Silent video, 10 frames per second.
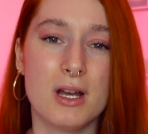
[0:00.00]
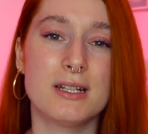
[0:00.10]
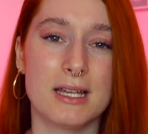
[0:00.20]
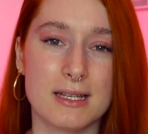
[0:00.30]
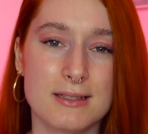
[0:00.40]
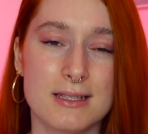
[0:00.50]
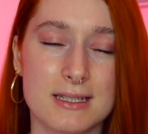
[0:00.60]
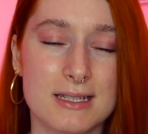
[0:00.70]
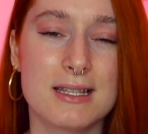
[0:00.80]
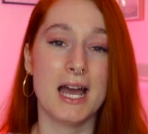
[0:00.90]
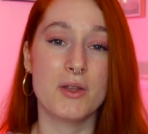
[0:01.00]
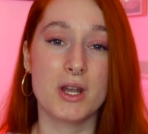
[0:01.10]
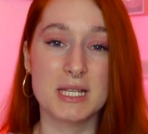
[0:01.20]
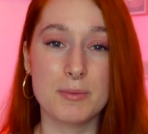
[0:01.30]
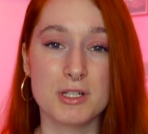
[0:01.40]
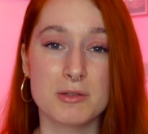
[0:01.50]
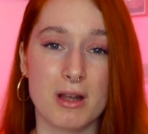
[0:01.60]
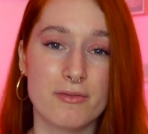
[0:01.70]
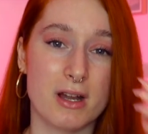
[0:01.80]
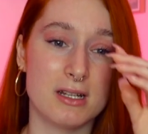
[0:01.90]
And yes, it is. And then I spoke to
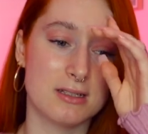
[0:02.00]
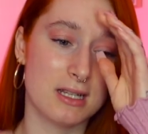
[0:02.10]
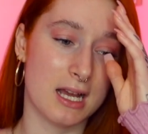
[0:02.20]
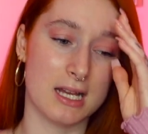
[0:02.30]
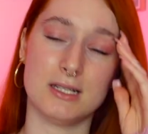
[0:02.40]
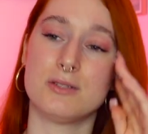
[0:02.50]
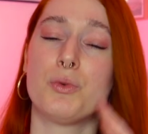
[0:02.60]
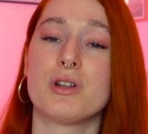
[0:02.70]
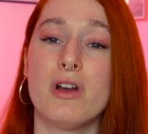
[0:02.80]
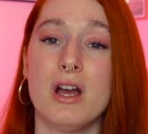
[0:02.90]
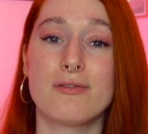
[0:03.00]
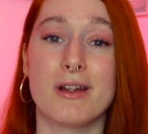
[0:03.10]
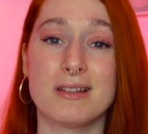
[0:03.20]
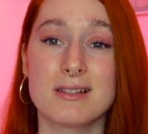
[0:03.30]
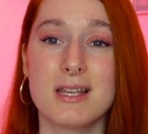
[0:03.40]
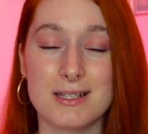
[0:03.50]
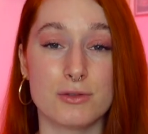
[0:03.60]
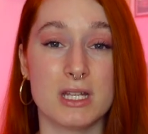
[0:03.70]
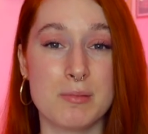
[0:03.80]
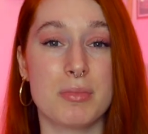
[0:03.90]
my friend and one of her friends is on
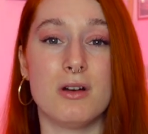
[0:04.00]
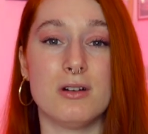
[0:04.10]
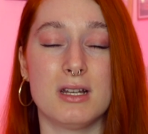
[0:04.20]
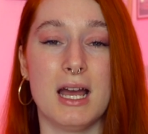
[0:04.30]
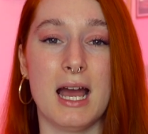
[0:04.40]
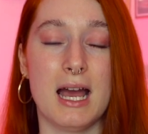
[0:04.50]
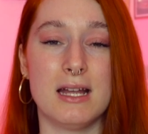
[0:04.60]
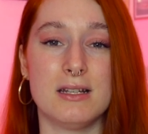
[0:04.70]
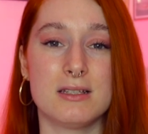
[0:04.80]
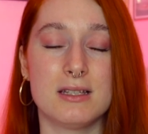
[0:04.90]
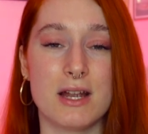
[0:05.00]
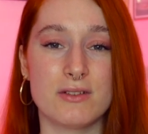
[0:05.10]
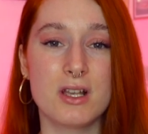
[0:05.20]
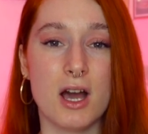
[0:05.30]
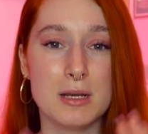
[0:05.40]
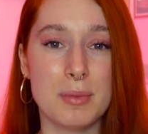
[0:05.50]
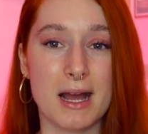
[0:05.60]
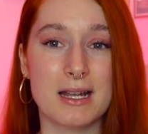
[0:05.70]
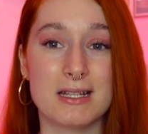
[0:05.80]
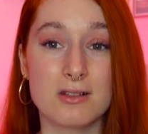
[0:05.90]
the implant and their entire
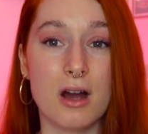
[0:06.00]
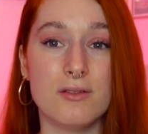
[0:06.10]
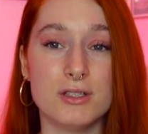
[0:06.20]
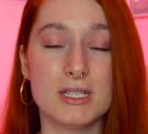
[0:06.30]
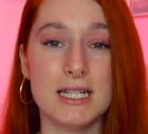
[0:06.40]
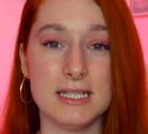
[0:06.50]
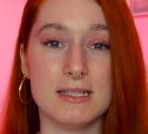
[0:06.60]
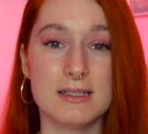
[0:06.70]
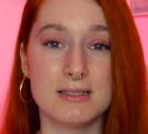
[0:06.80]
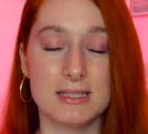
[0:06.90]
back is covered in